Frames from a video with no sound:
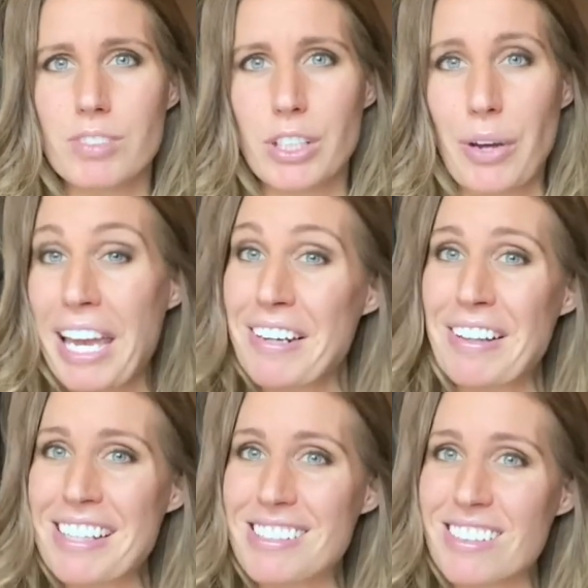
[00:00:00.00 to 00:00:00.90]

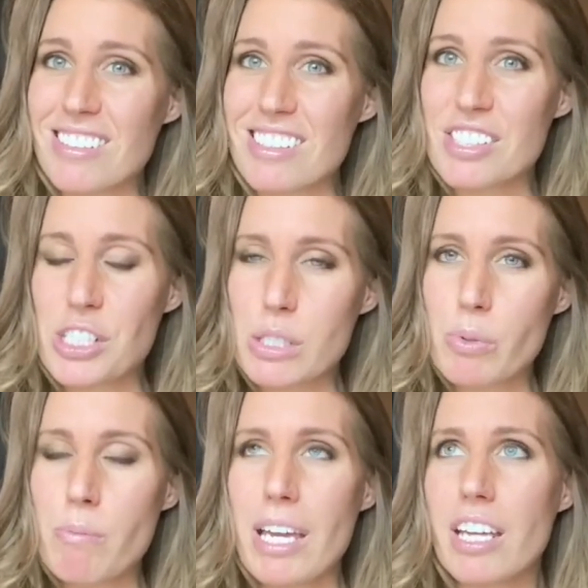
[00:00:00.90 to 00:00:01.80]
analyzing the decisions we
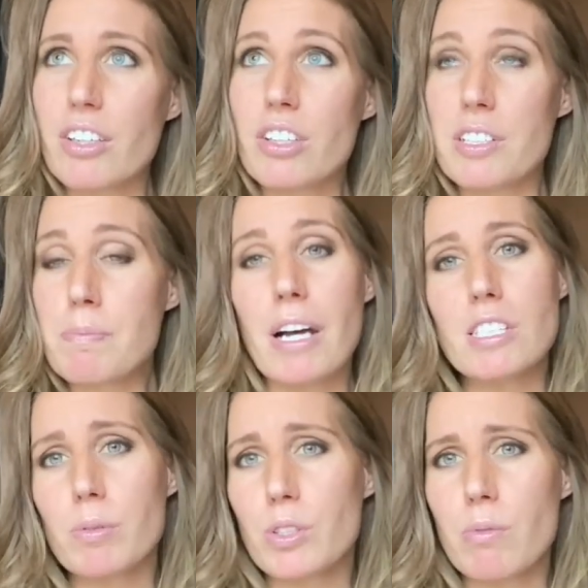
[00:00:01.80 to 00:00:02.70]
made, it's
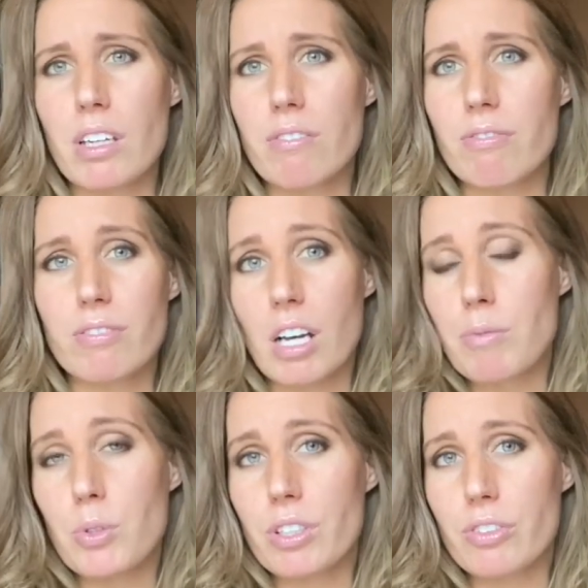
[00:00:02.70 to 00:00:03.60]
possible you may have come
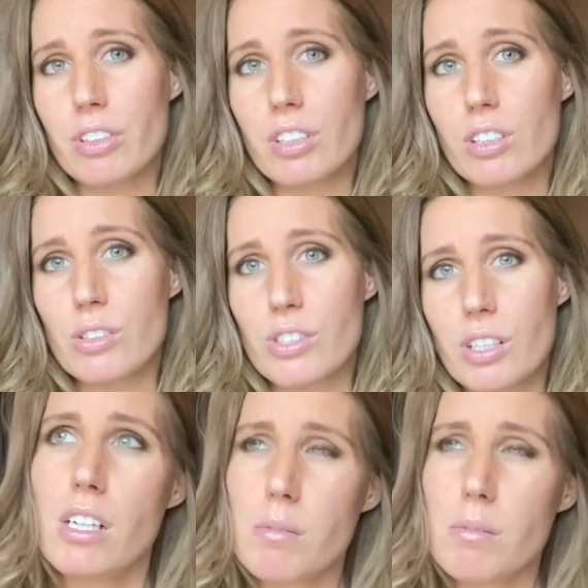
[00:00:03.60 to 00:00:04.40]
to a different conclusion.